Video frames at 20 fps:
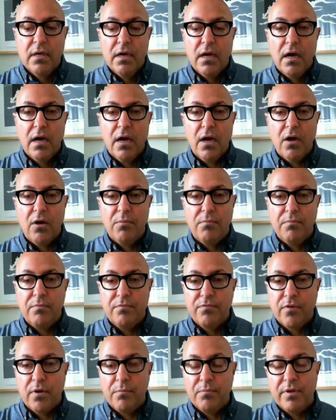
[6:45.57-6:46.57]

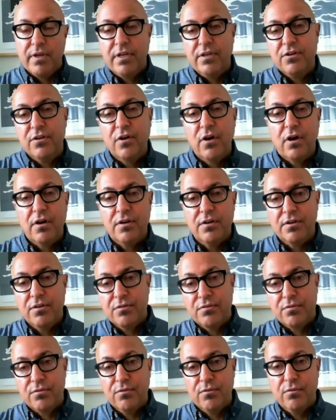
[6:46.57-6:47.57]
from
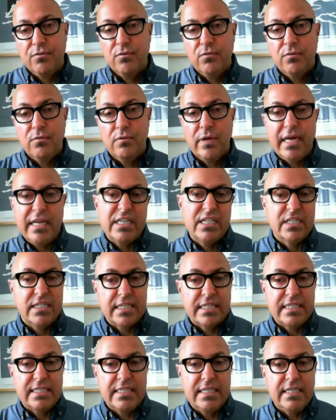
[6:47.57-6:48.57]
kindergarten through age
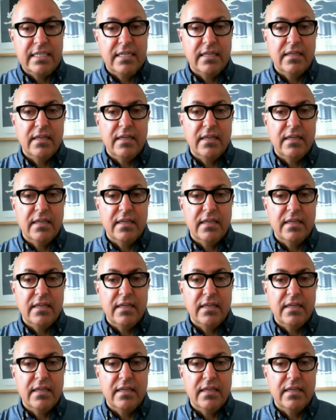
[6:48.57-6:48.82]
16,